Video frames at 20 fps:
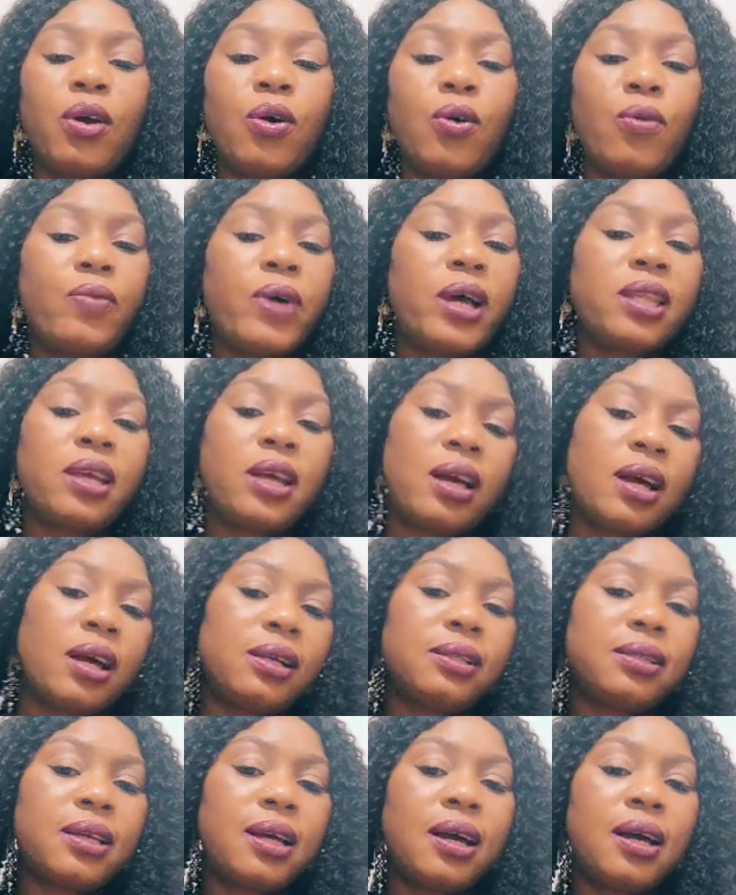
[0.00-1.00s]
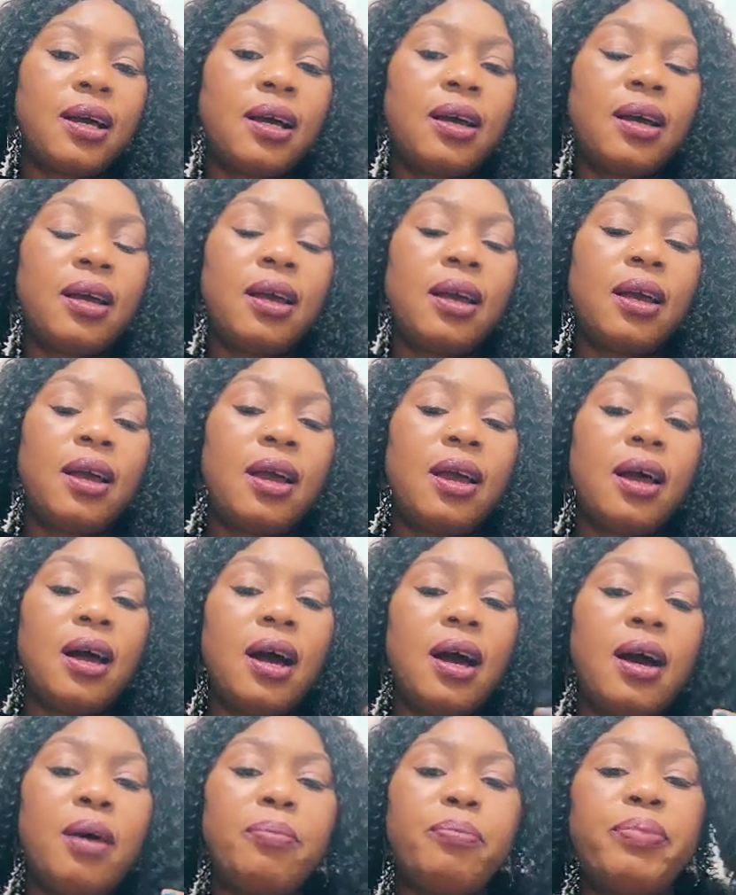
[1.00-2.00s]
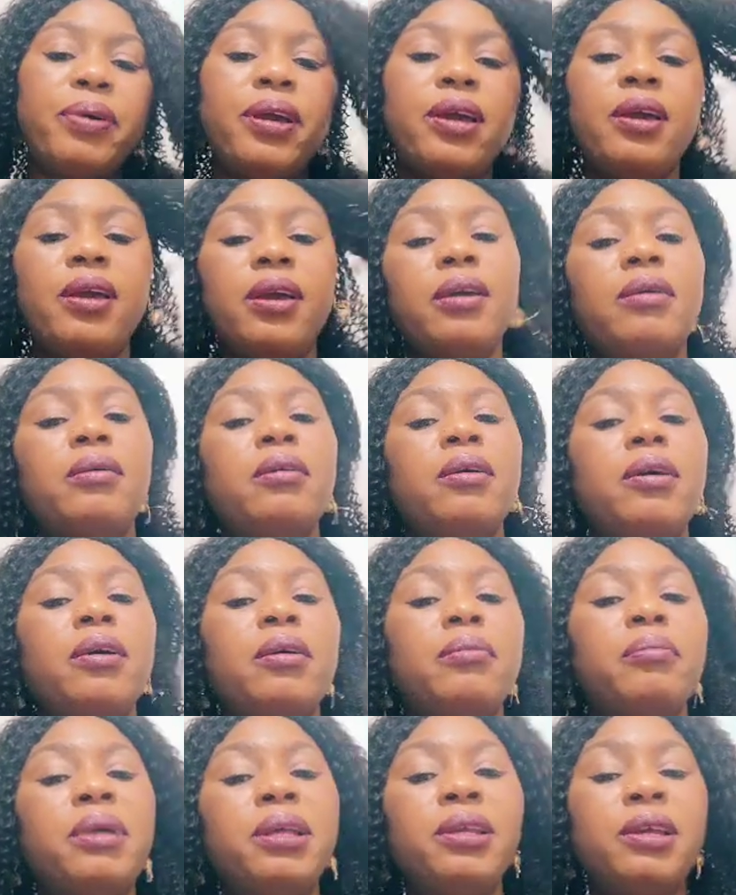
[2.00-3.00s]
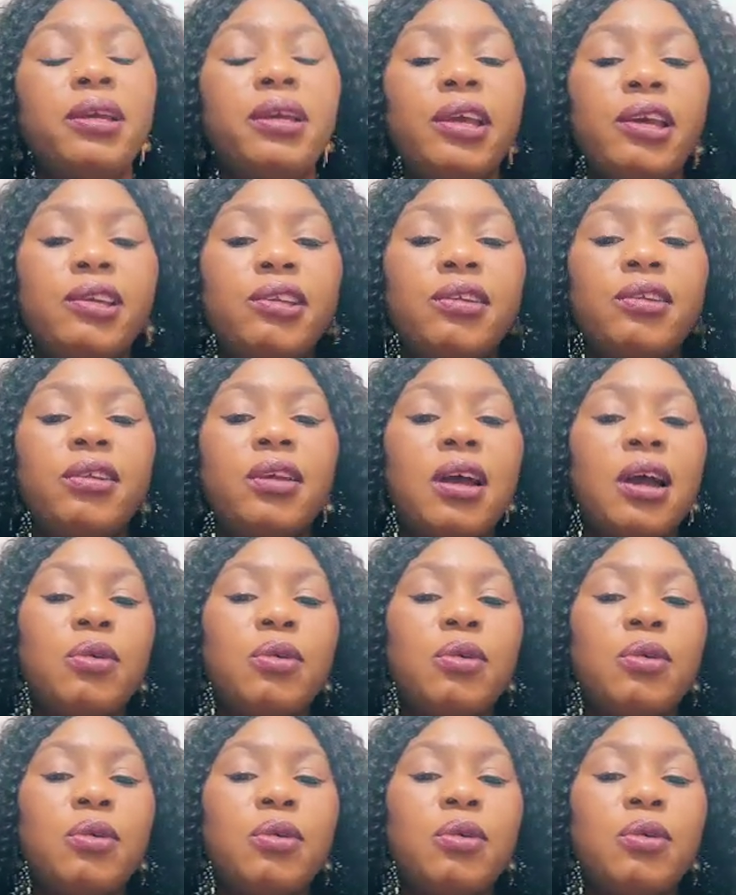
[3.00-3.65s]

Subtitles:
over-the-counter pain medication.